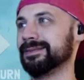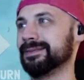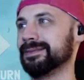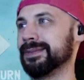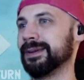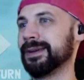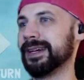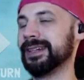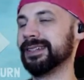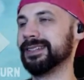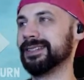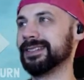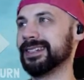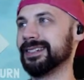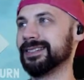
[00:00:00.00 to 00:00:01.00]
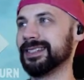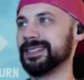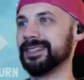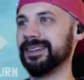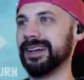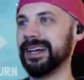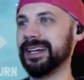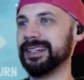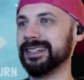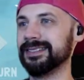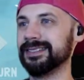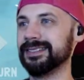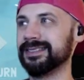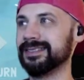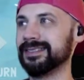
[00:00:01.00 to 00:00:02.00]
But what I'll do is I'll just go ahead and
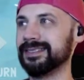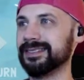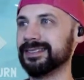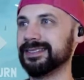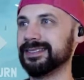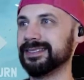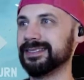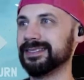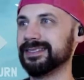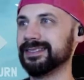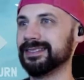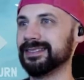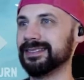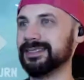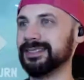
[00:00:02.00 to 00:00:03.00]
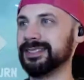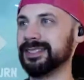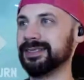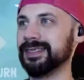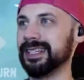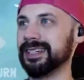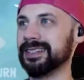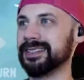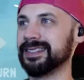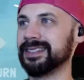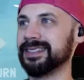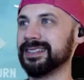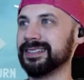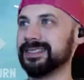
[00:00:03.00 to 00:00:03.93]
do this.